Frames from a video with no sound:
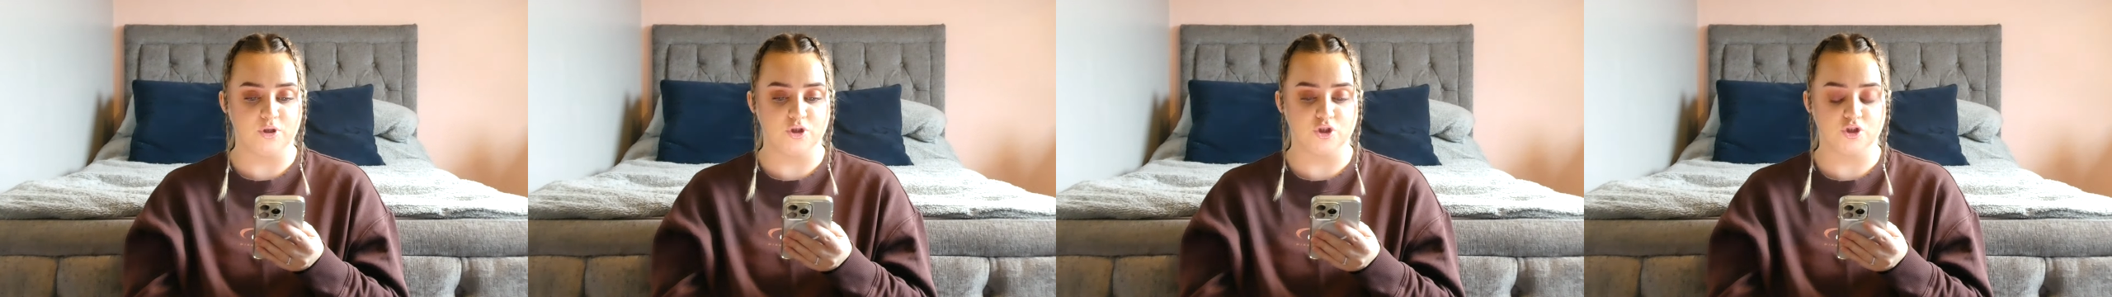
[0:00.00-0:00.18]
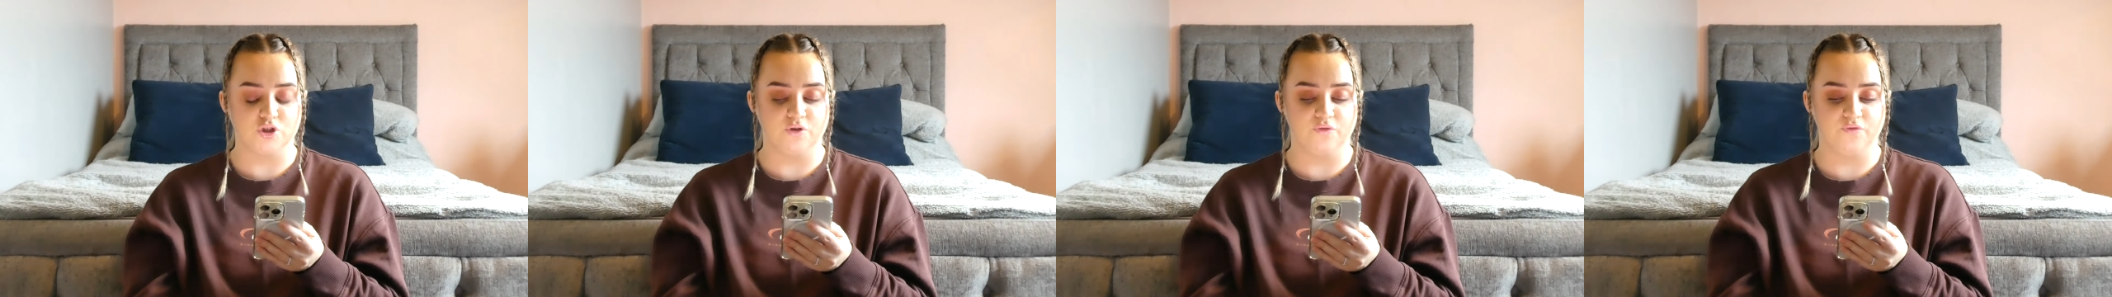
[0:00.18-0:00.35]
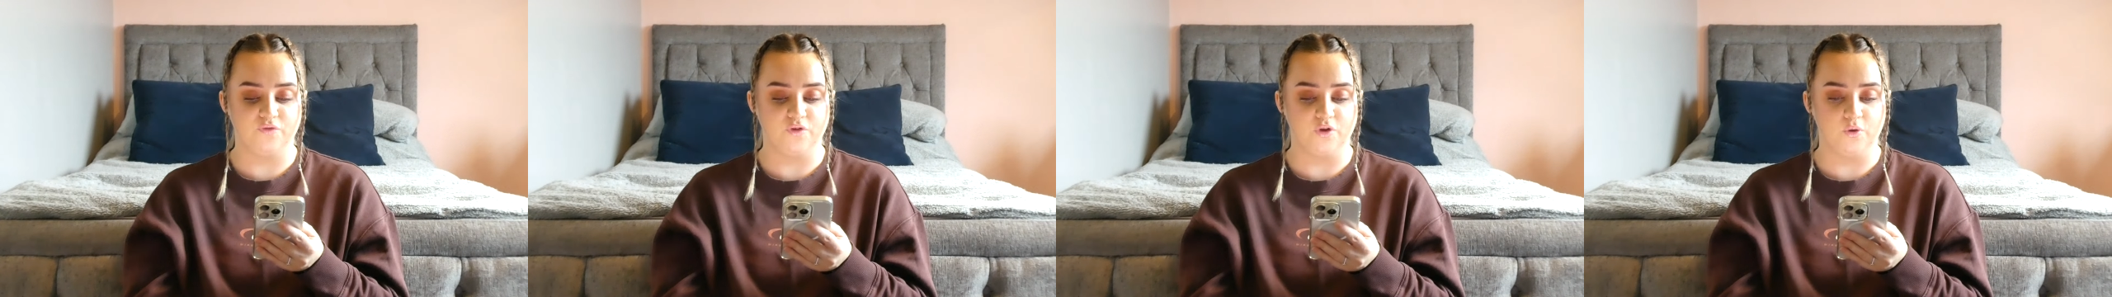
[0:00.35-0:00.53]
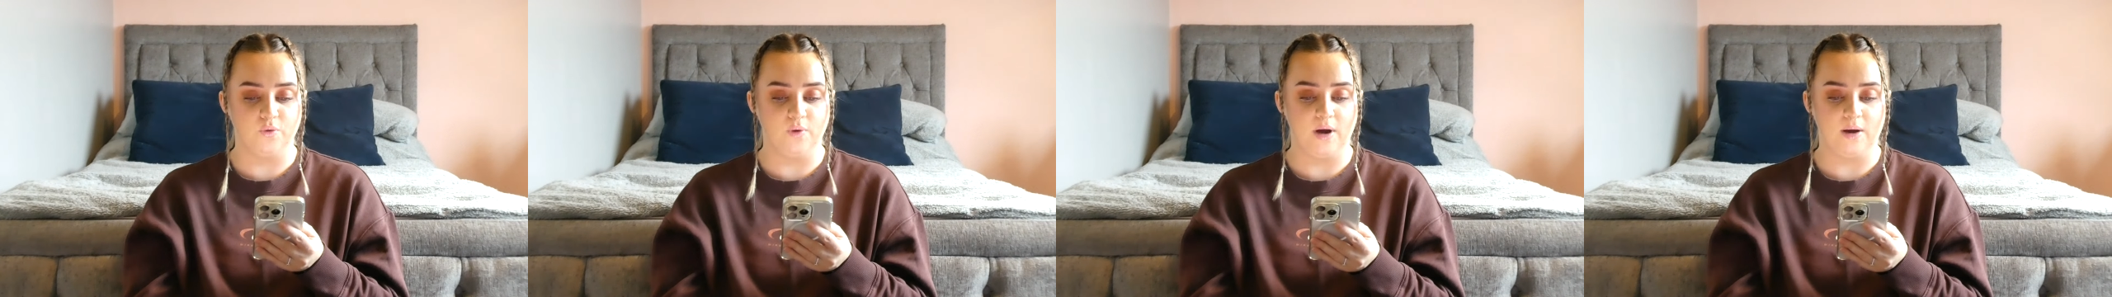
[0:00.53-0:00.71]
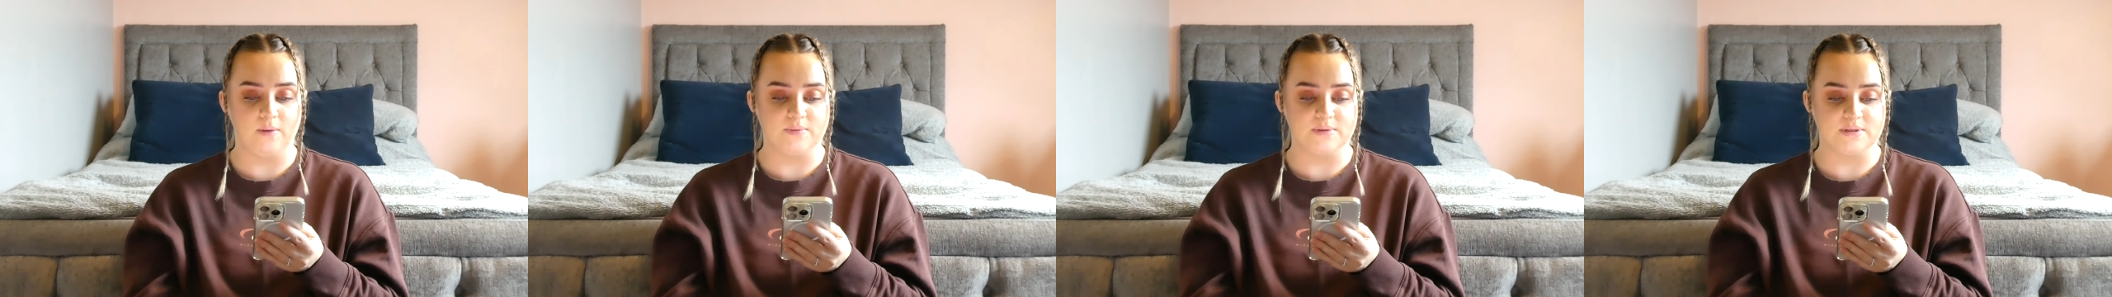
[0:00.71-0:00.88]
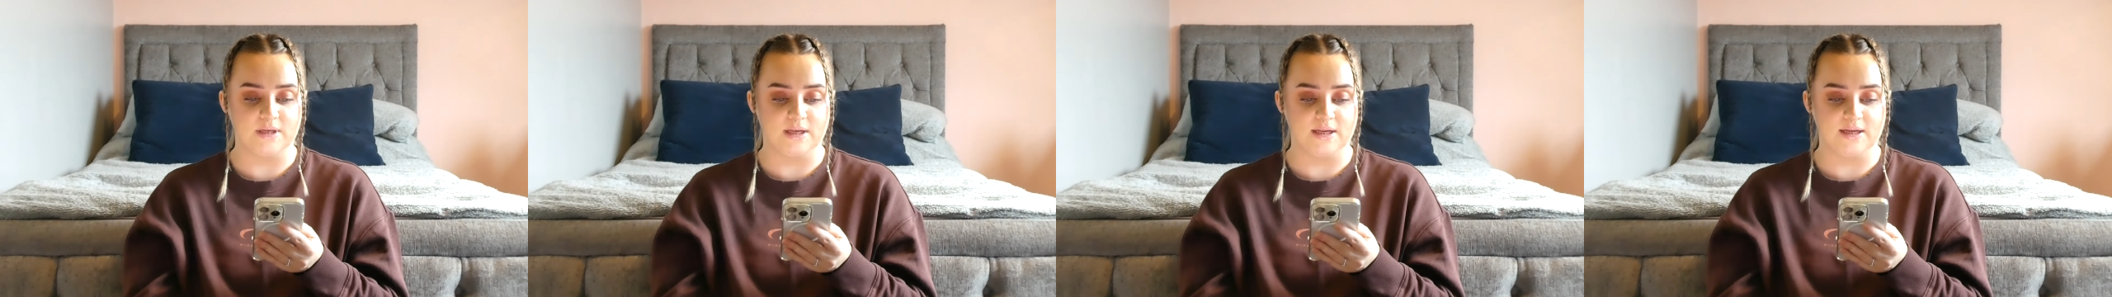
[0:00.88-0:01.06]
just a few
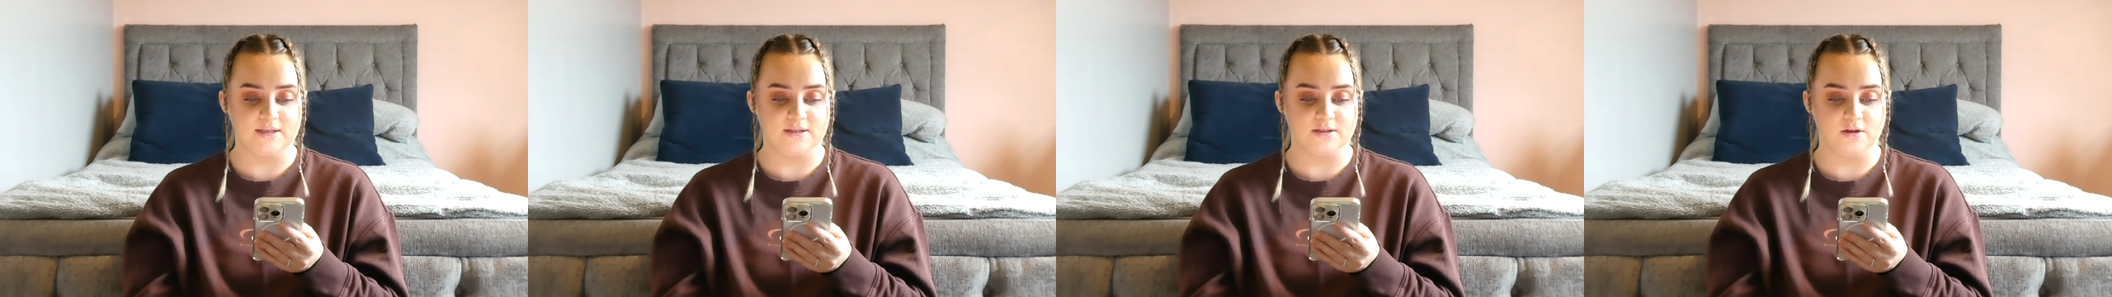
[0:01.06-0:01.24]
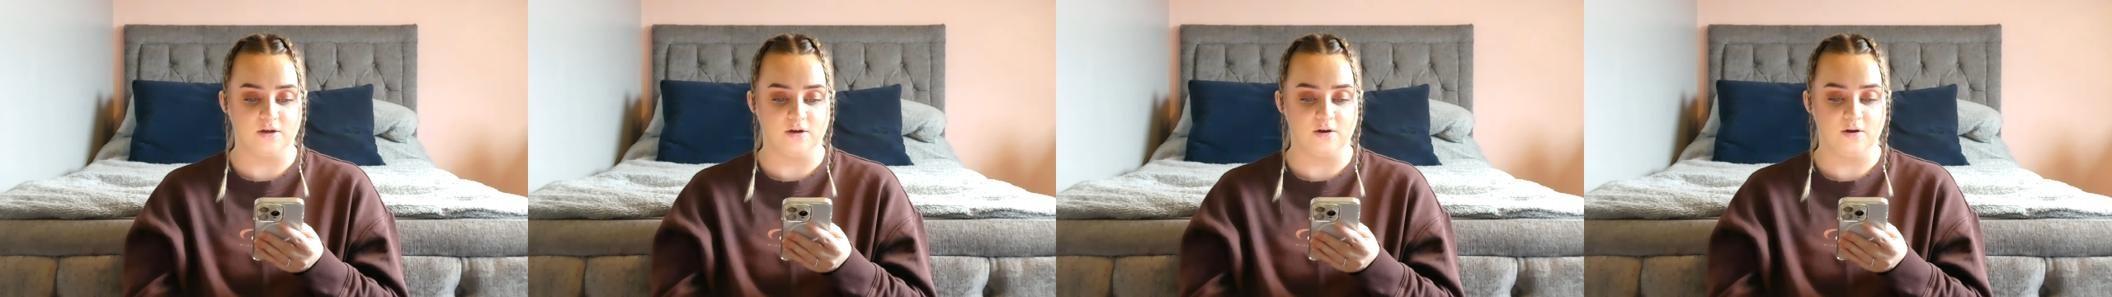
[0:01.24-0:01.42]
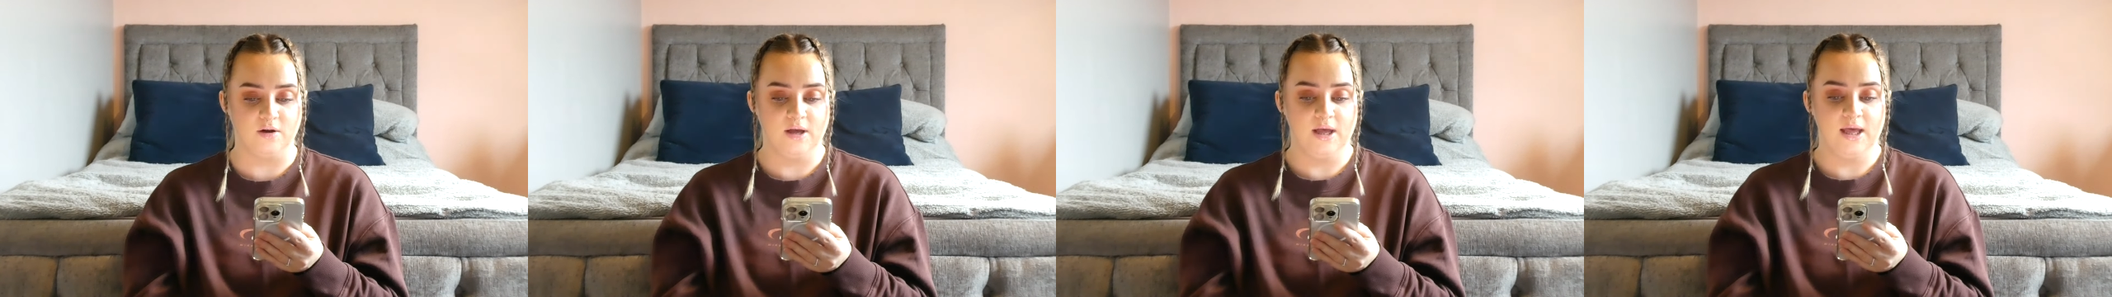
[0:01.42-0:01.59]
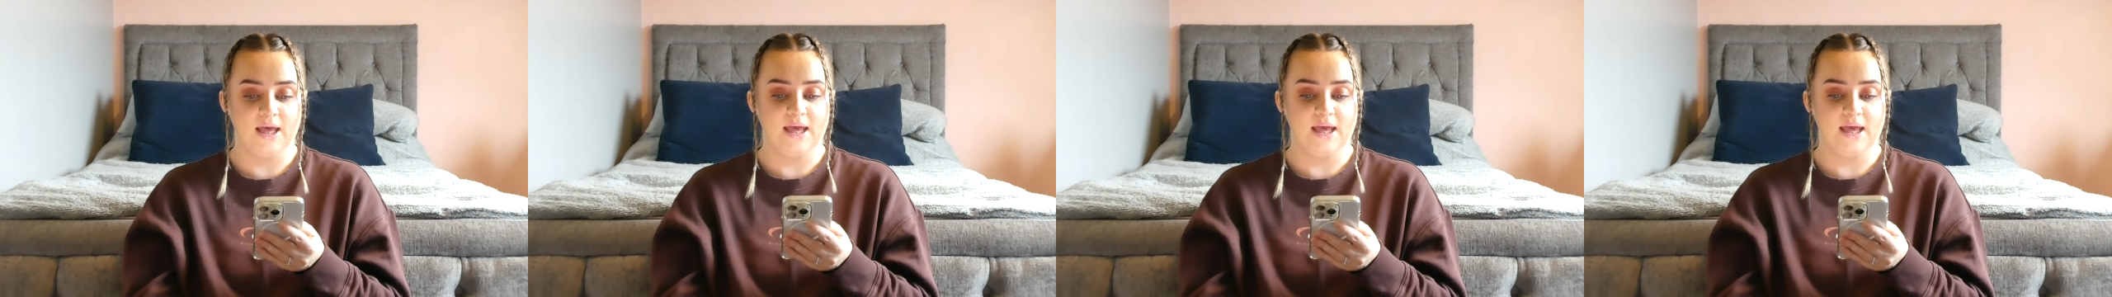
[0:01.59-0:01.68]
hours later,